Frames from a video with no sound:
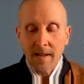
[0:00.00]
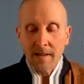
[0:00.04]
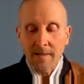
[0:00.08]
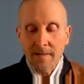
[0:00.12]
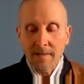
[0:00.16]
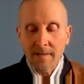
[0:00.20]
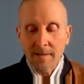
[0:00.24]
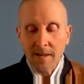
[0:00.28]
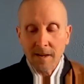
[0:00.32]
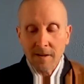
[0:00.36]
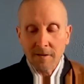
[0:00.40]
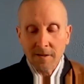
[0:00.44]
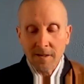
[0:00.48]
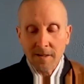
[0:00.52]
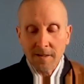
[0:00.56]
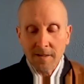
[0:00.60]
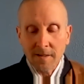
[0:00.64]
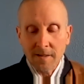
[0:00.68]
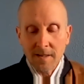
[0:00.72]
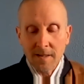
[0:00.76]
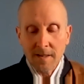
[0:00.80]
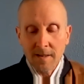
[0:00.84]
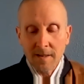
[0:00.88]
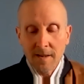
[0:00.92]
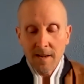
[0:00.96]
And Sao Shan
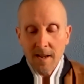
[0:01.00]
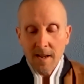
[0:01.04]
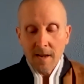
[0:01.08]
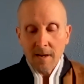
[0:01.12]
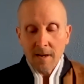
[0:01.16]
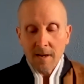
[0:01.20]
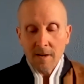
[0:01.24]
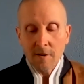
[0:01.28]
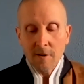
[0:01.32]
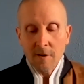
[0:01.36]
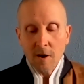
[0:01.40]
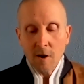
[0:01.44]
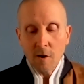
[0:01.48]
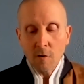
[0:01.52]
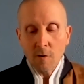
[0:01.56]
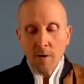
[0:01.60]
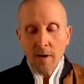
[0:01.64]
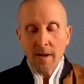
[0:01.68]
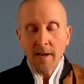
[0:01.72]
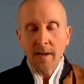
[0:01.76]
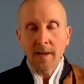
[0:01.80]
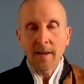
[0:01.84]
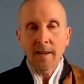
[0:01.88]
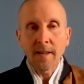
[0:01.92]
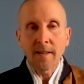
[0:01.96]
said,
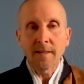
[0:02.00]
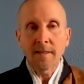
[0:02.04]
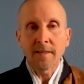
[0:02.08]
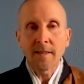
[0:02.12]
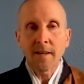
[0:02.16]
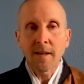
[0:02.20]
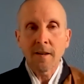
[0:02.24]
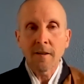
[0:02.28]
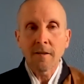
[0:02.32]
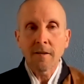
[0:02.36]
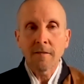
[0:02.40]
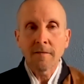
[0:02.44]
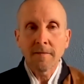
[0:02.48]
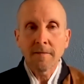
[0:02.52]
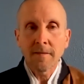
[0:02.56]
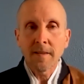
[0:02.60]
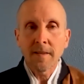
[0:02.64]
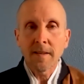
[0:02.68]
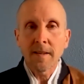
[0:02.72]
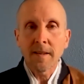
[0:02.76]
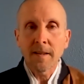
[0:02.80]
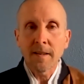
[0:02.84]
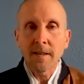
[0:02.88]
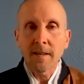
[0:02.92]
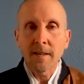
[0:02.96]
"Going itself
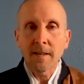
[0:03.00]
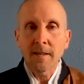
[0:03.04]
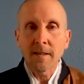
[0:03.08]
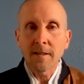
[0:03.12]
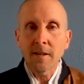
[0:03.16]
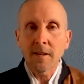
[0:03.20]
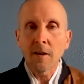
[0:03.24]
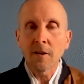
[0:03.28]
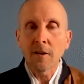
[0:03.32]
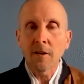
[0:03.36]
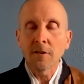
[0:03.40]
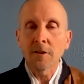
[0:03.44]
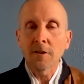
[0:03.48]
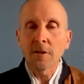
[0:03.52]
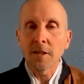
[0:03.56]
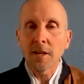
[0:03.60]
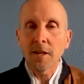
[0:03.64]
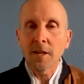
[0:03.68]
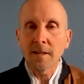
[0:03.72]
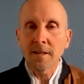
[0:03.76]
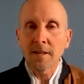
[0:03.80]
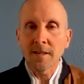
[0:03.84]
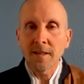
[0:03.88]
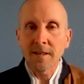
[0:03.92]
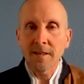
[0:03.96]
is
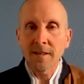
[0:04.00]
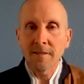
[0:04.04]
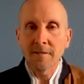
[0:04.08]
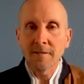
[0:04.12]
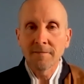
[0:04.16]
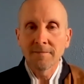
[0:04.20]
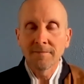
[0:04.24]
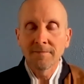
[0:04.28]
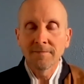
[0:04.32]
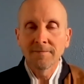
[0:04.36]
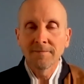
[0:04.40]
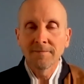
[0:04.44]
unchanging."